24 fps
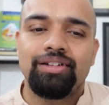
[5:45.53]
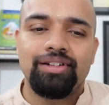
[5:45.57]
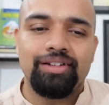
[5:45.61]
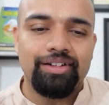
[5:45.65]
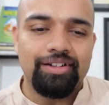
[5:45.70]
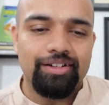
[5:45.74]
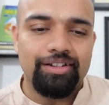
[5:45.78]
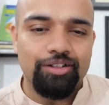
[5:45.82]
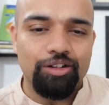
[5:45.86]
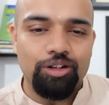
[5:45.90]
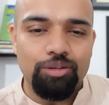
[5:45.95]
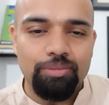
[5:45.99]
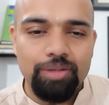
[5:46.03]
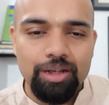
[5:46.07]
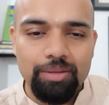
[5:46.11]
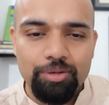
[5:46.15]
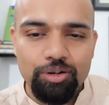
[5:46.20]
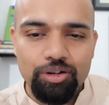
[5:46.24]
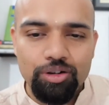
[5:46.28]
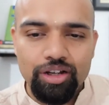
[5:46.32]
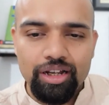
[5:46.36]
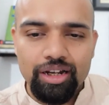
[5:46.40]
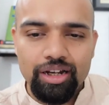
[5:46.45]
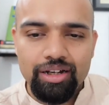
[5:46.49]
you'll be able to
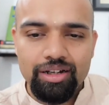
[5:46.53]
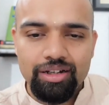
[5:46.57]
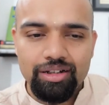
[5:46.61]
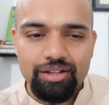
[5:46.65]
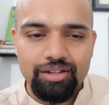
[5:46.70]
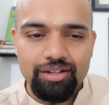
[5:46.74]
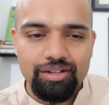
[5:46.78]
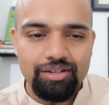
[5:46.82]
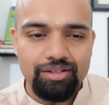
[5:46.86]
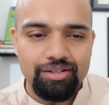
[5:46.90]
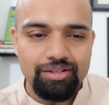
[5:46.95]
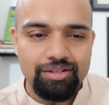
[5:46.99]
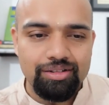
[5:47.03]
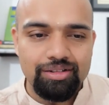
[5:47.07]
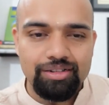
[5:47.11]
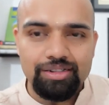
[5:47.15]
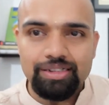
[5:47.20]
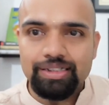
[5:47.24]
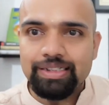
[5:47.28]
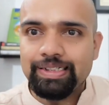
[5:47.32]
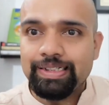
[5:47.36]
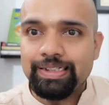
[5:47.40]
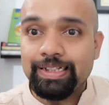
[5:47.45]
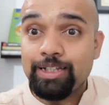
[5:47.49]
get
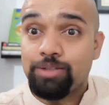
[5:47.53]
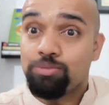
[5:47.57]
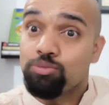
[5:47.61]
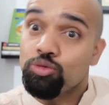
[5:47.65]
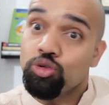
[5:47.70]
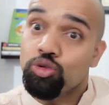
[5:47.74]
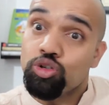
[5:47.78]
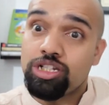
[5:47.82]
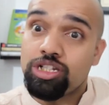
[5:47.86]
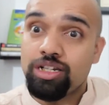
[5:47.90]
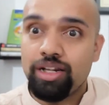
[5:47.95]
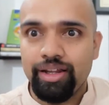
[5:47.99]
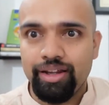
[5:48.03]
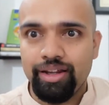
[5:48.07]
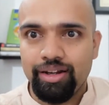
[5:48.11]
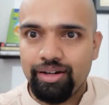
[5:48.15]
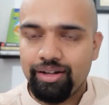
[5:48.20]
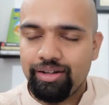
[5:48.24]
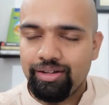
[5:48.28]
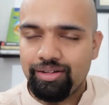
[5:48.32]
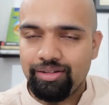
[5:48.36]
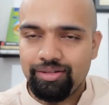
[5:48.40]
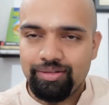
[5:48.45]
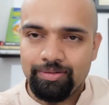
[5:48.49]
this most likely,
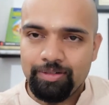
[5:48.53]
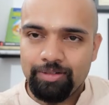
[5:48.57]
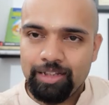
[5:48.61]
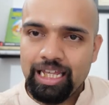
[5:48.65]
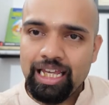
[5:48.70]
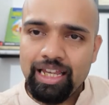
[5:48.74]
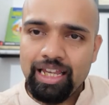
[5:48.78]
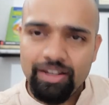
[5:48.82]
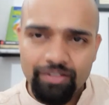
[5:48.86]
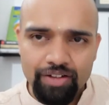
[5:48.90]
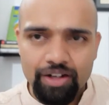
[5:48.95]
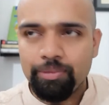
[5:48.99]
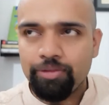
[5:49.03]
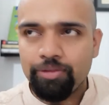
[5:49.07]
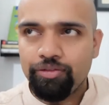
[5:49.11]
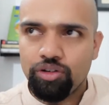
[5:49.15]
even before.